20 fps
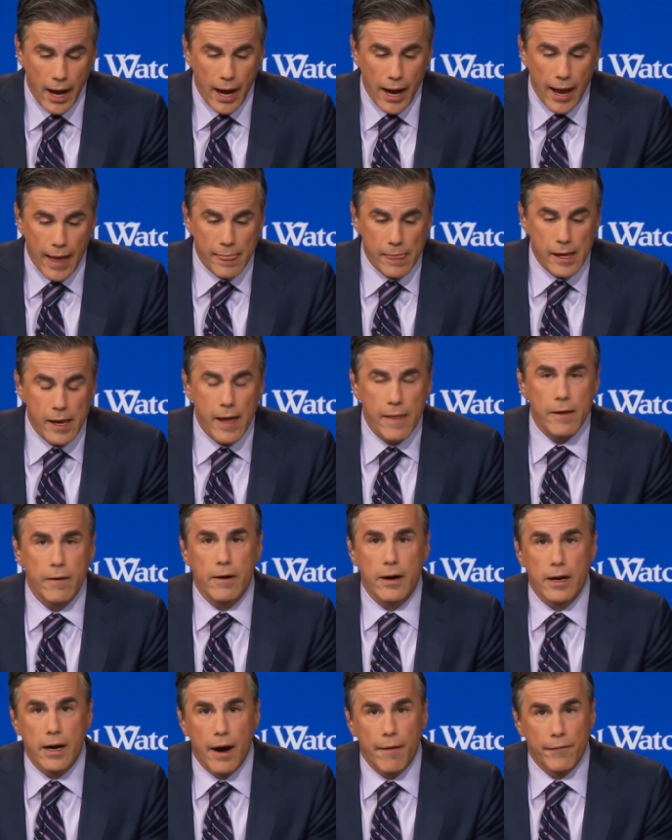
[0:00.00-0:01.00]
And the other
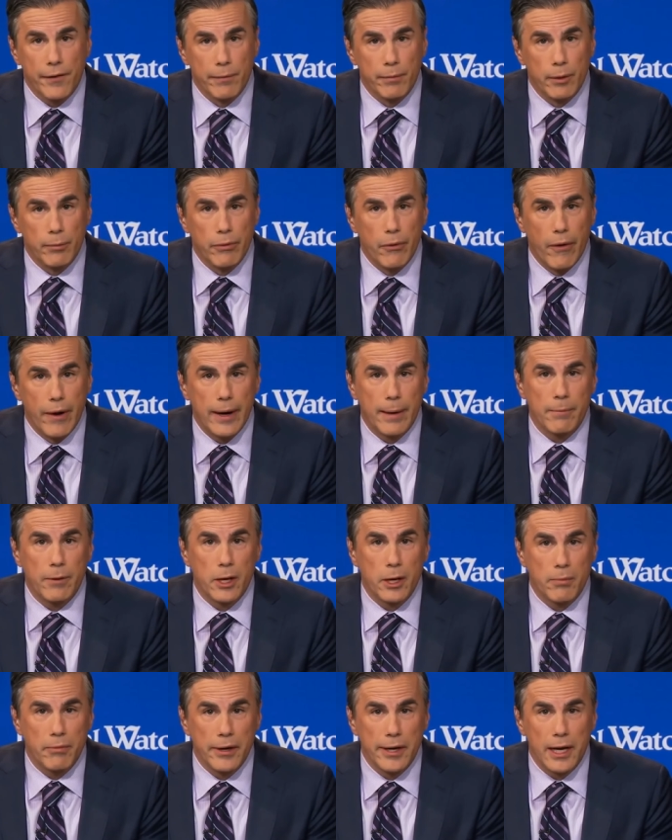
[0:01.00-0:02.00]
uncomfortable point I'm
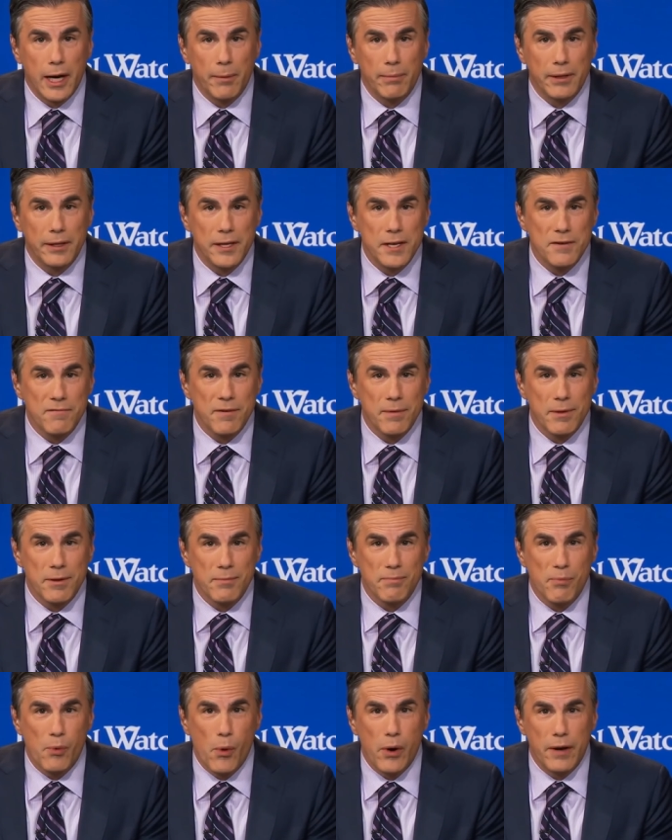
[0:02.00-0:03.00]
going to bring up, at least from
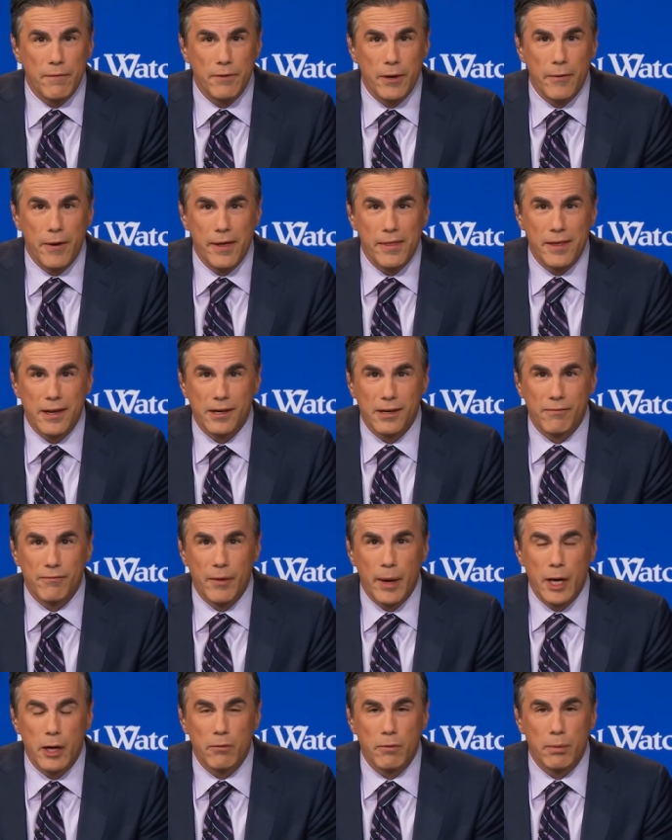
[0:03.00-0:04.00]
the point of view I think of
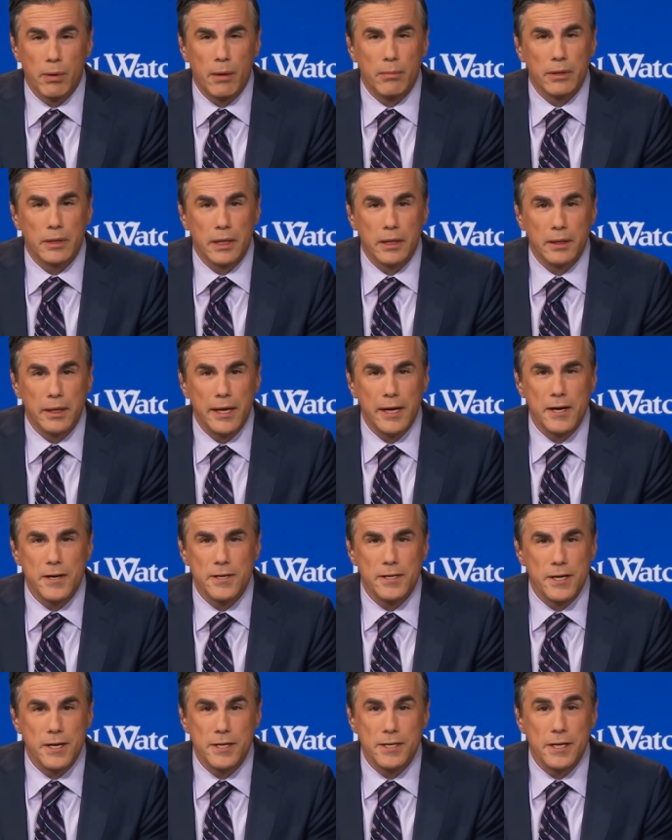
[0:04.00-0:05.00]
many Republican
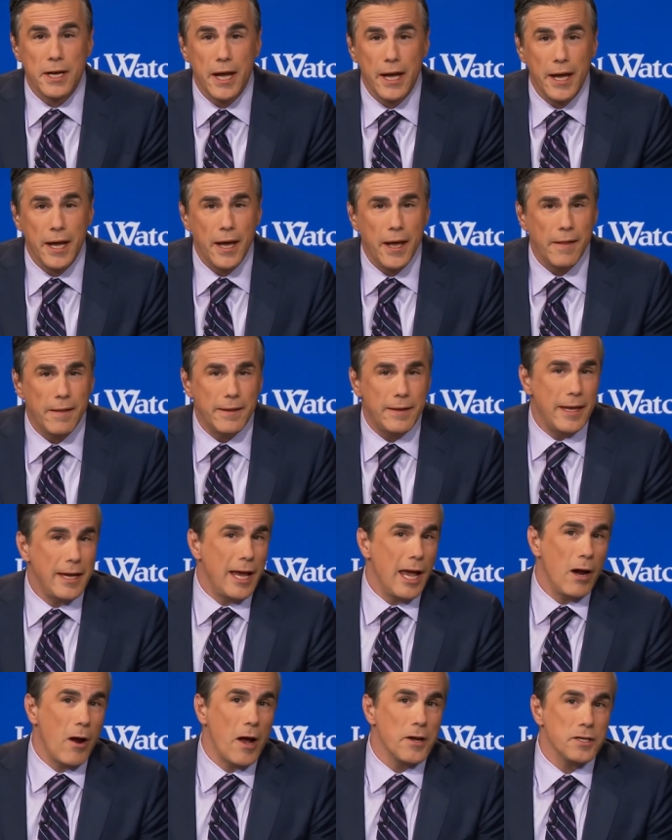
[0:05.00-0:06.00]
leaders, is that they
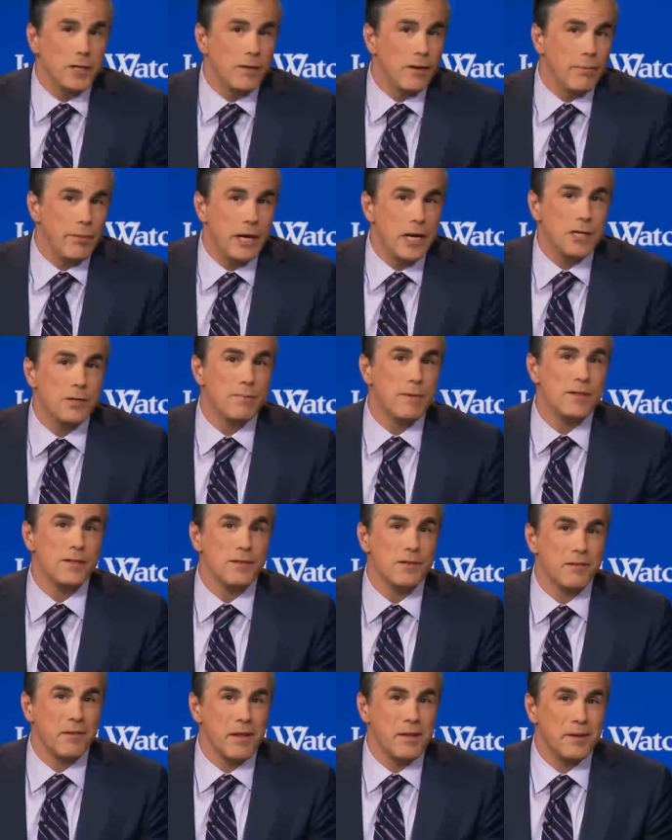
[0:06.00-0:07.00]
can also impeach
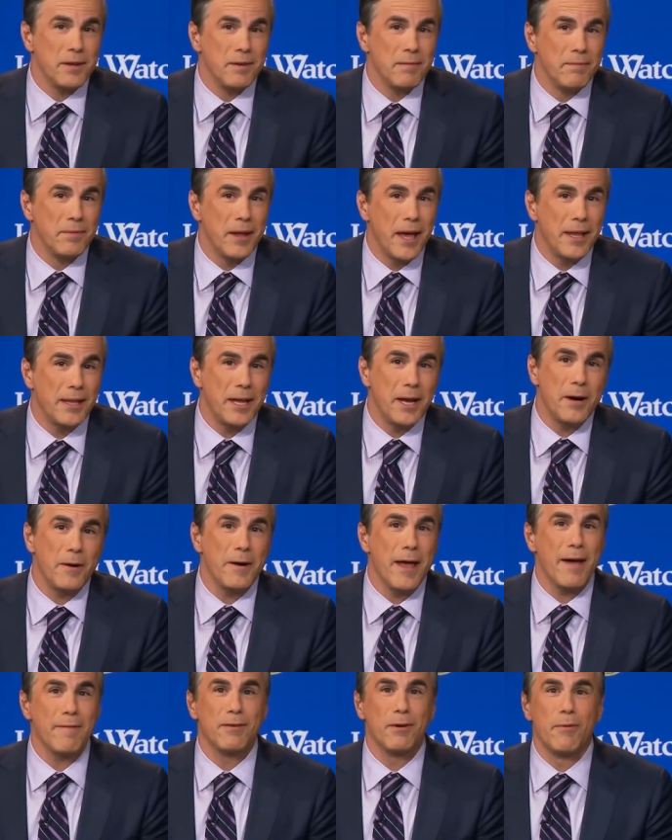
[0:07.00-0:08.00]
Mrs. Clinton. And they
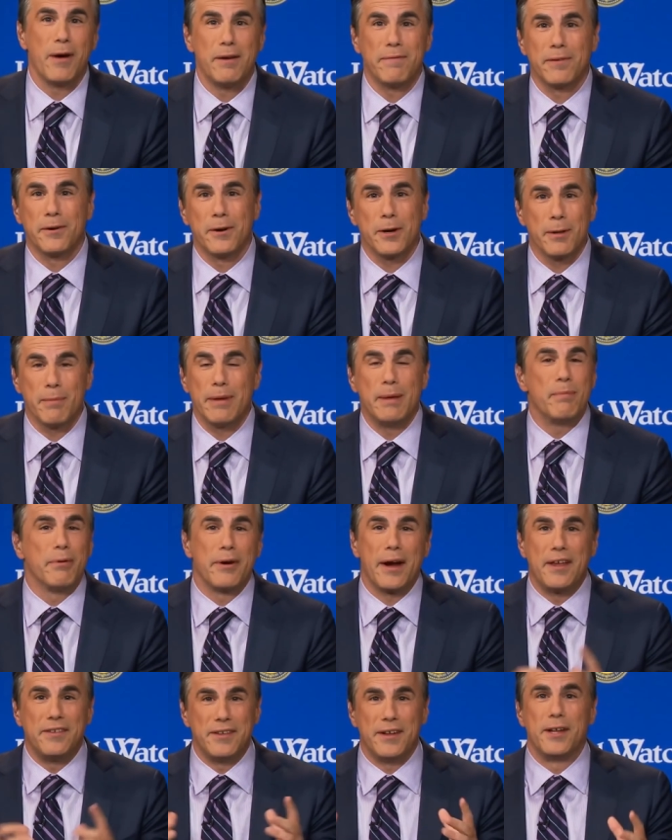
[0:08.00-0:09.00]
don't have to wait for her to be
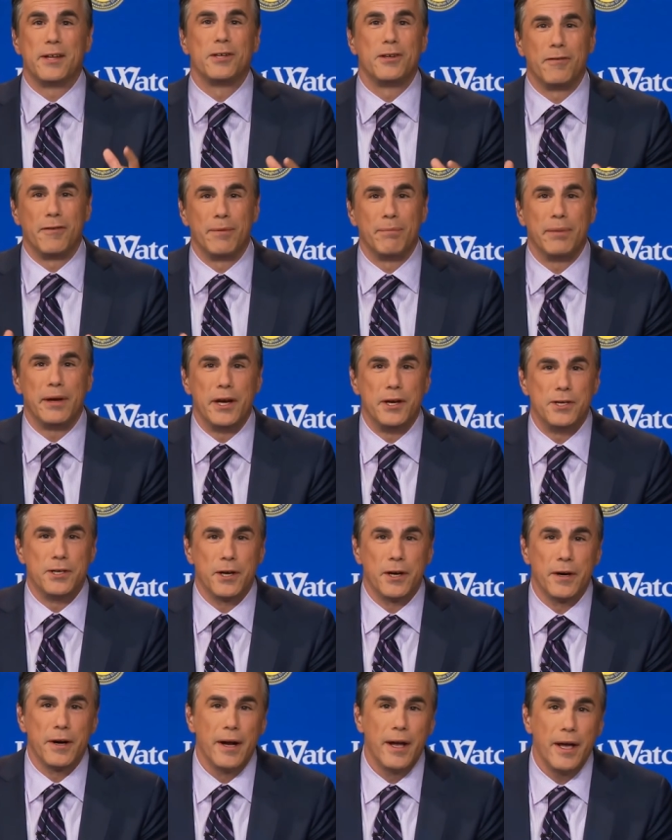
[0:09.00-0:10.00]
president to impeach
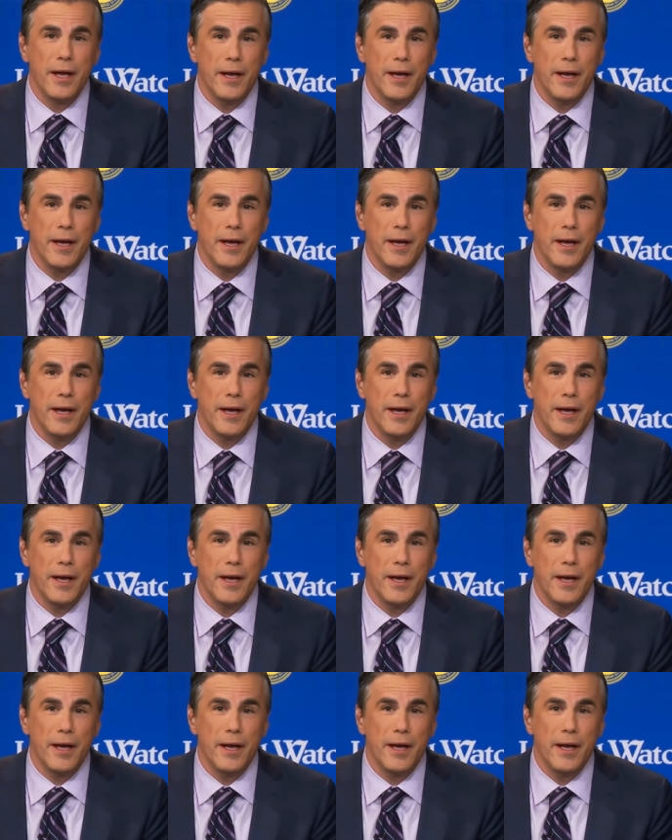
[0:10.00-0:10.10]
her.